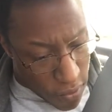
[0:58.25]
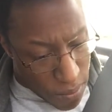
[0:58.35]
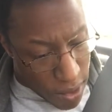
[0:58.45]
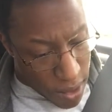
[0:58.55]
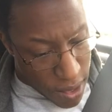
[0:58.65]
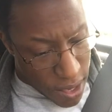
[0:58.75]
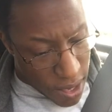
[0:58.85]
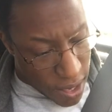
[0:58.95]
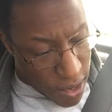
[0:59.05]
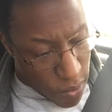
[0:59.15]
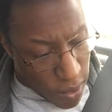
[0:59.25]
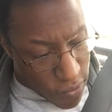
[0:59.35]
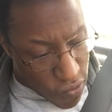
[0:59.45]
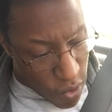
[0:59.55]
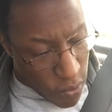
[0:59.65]
but it was
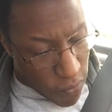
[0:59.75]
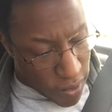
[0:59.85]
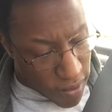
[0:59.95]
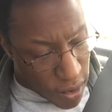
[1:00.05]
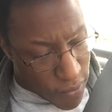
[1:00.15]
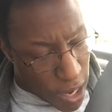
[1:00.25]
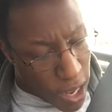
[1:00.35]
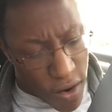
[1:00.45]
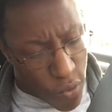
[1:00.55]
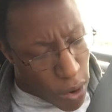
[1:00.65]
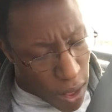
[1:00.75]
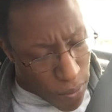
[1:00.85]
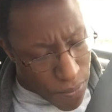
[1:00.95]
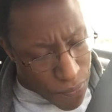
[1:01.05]
true for the Son of God as well.